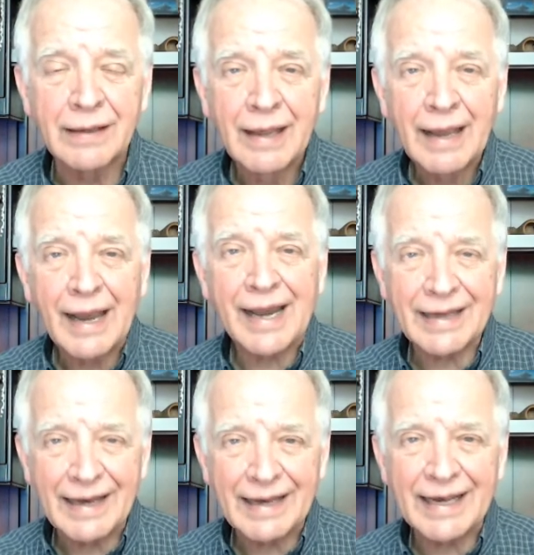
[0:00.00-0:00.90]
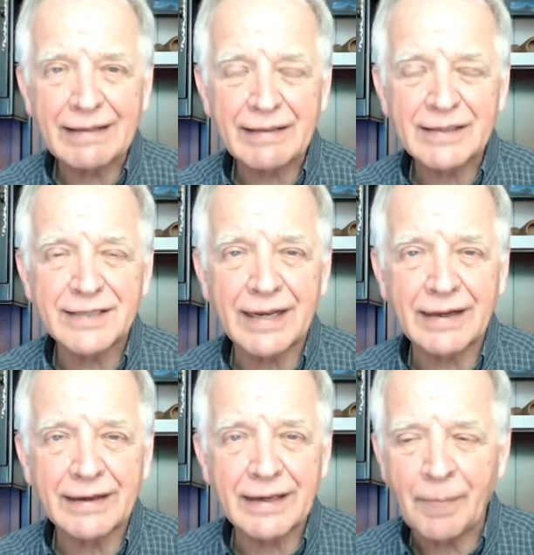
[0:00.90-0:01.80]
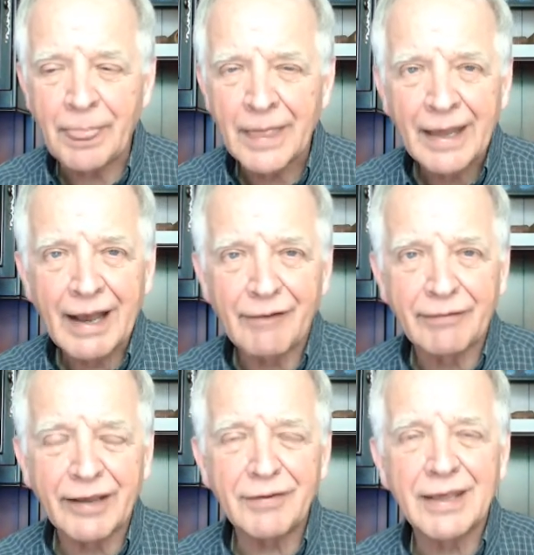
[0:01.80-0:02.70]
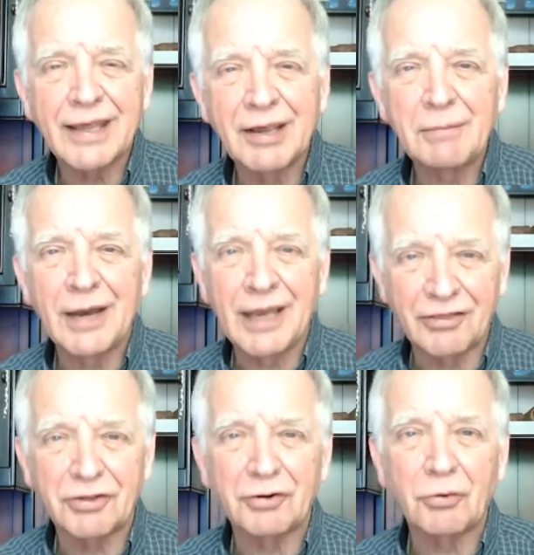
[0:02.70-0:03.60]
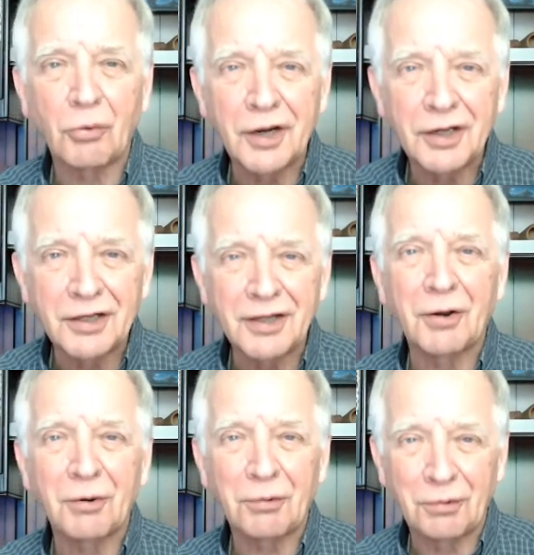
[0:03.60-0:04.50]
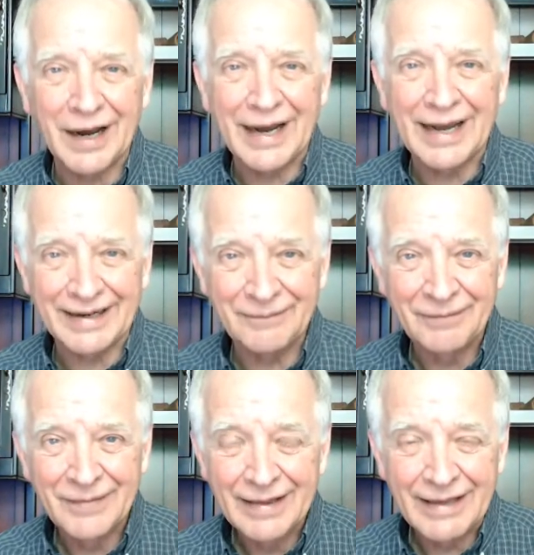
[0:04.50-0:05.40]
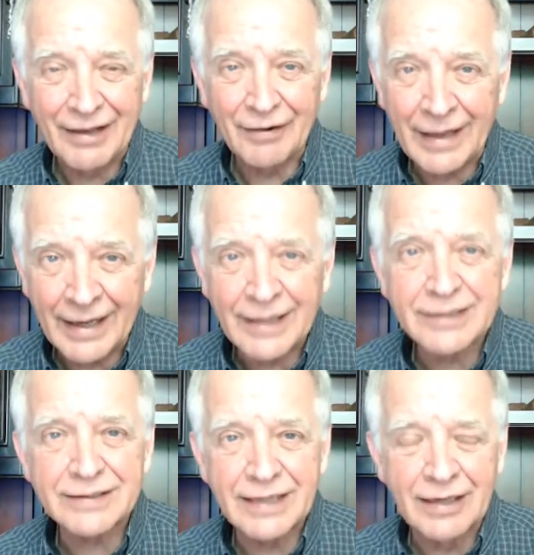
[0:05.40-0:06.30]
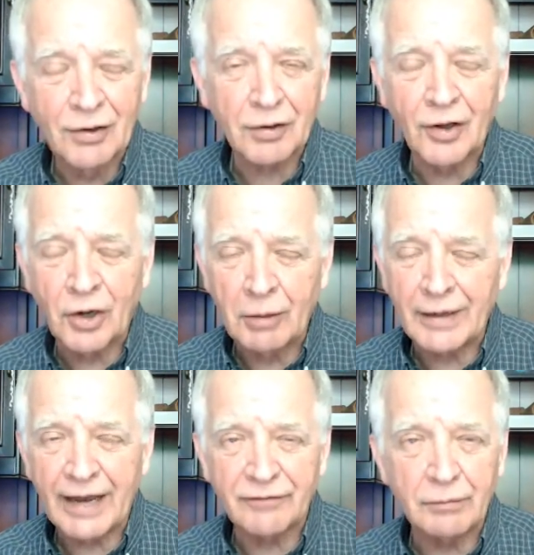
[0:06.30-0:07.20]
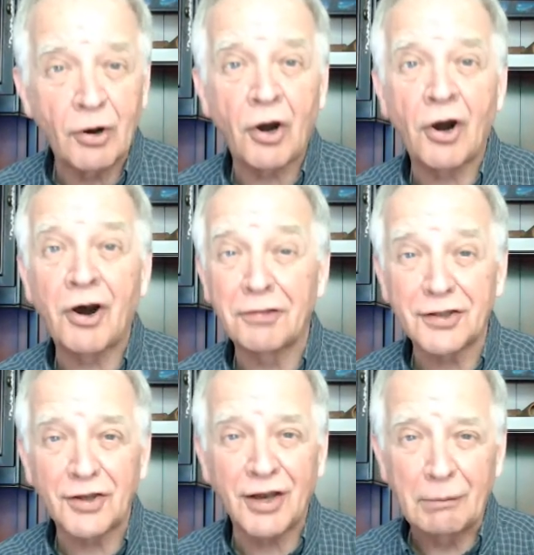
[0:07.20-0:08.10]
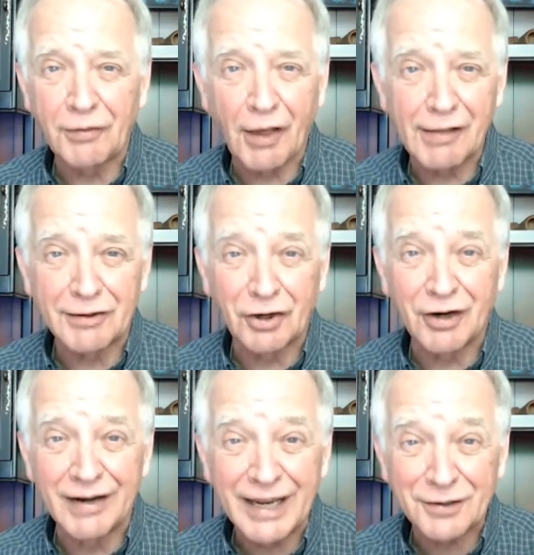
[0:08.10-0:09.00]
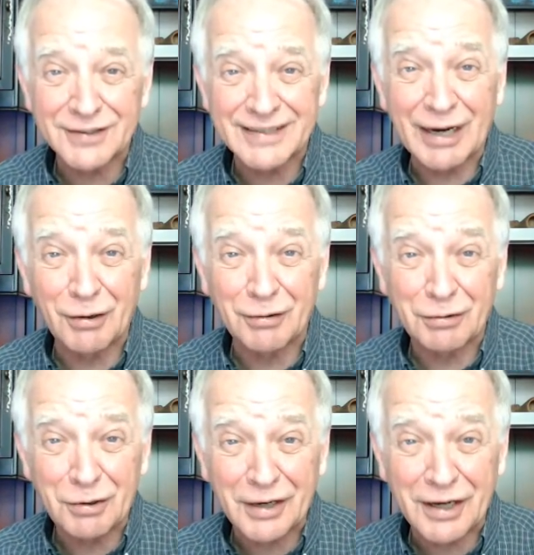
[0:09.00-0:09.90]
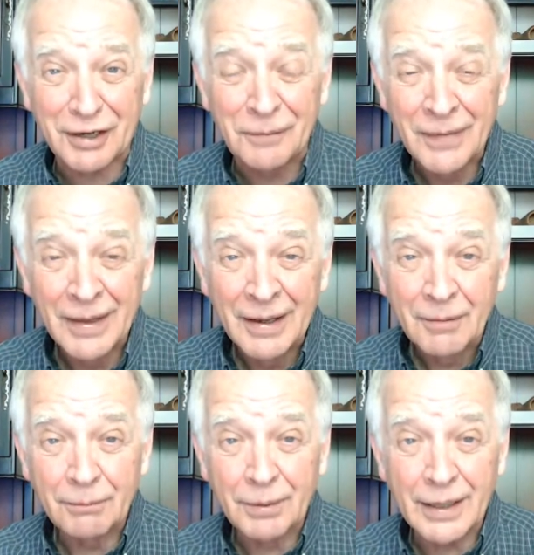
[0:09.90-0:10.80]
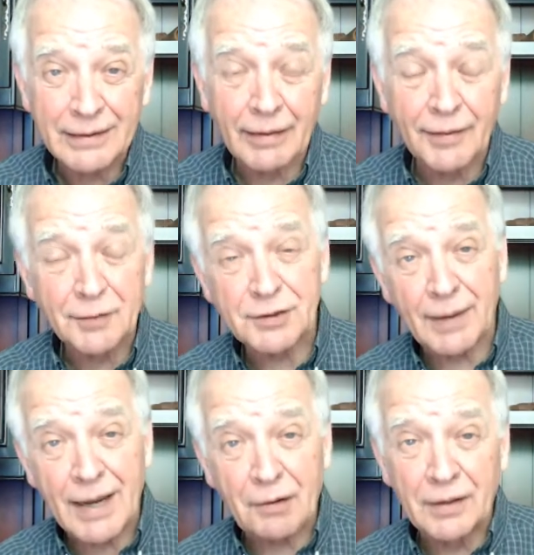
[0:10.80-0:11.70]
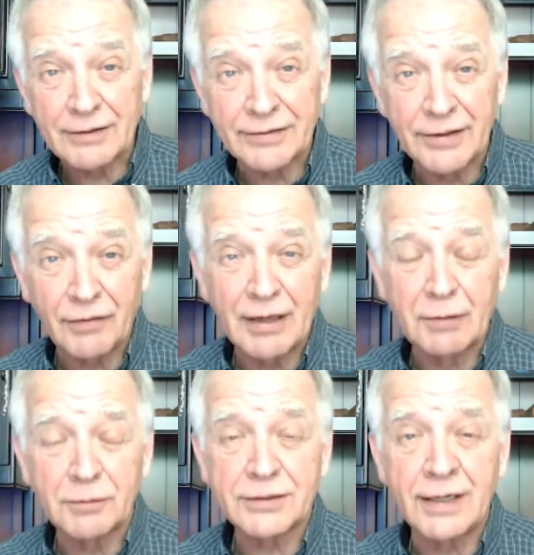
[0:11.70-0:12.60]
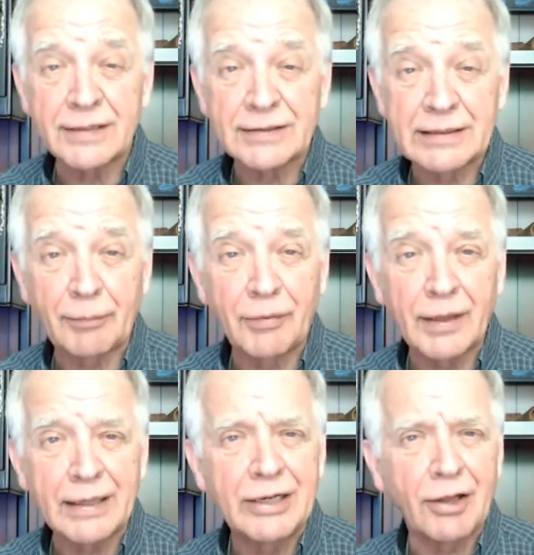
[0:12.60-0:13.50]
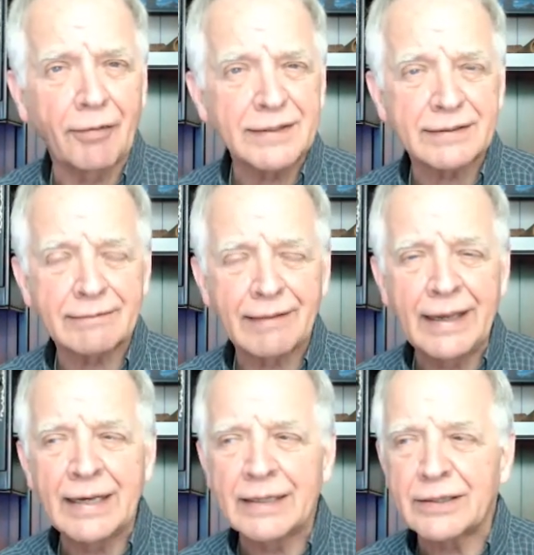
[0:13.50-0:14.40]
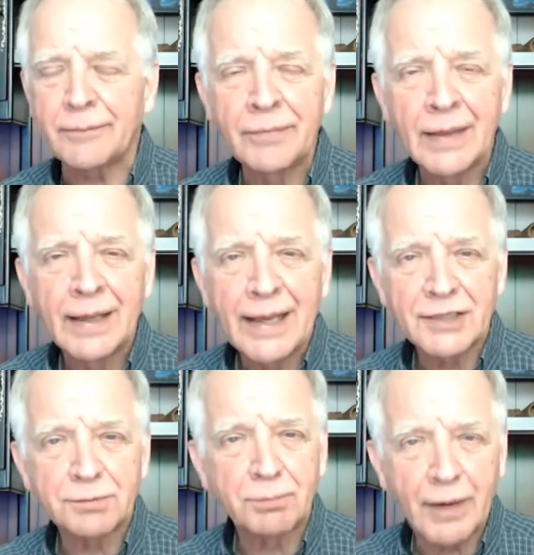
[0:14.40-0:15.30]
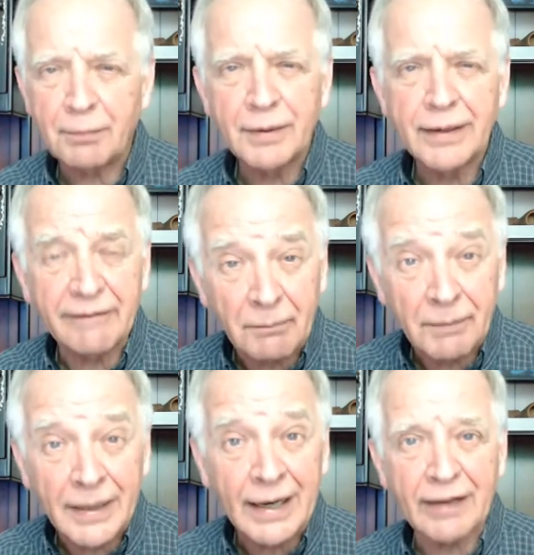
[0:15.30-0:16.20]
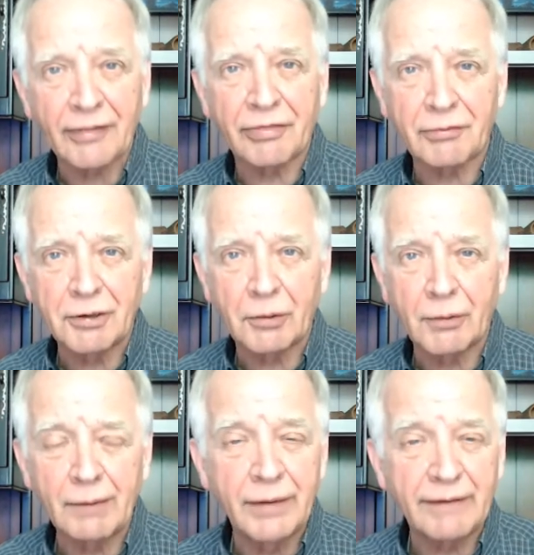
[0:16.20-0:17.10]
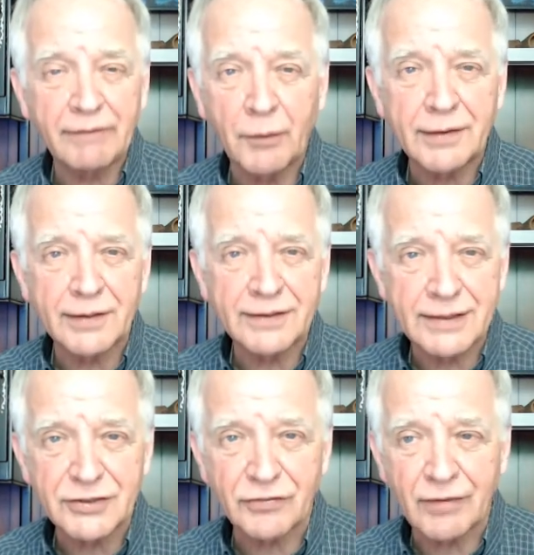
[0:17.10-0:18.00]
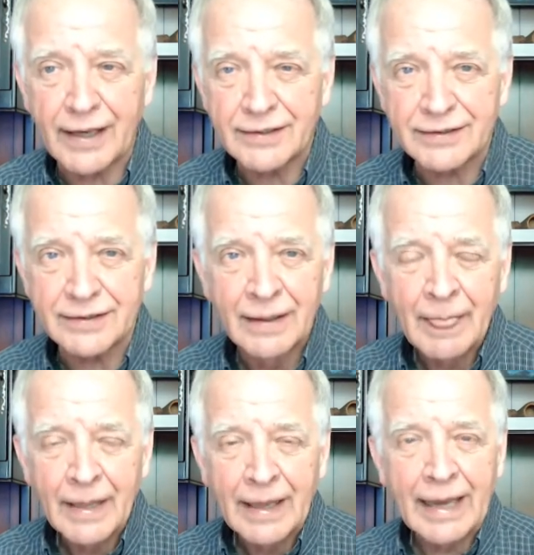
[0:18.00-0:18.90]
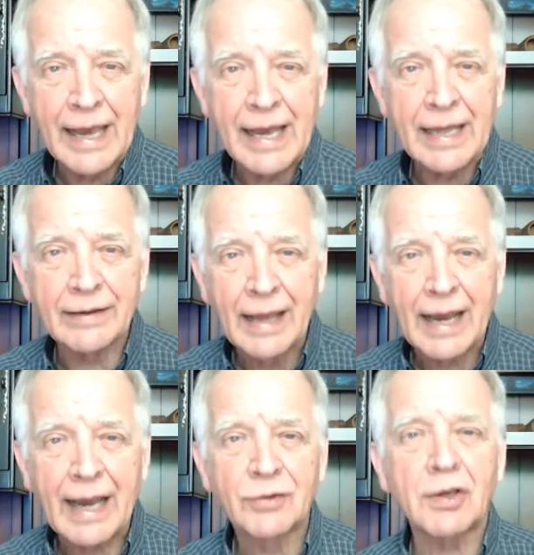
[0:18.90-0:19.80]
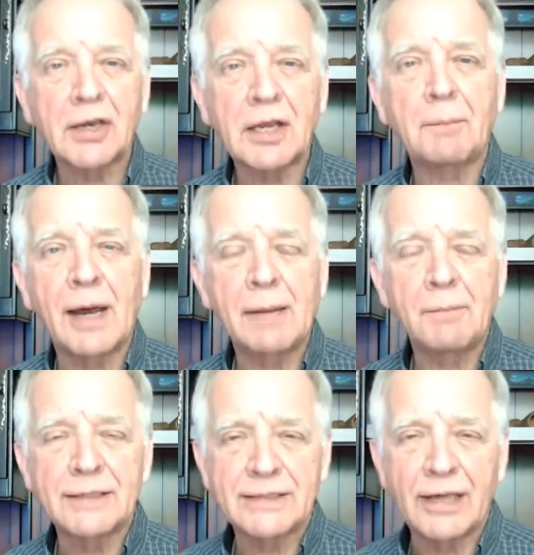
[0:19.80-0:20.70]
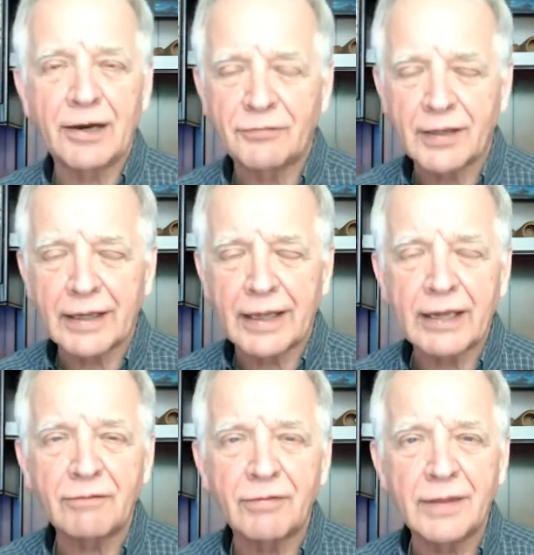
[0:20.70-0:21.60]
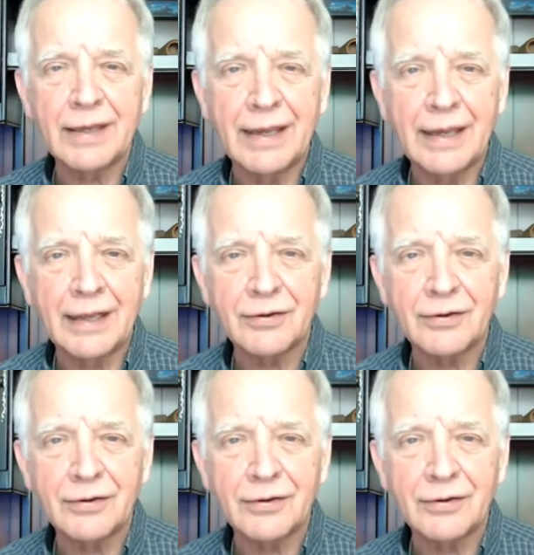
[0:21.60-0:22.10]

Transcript: I, I had this idea of giving him a thrill ride. Now, ants in Oklahoma have them all the time with all the tornadoes that go through here. But uh, this was back when I was living in Wisconsin. I'm thinking, you know, this ant has probably never been on a thrill ride, never went to Six Flags. And I took it upon myself to give the ant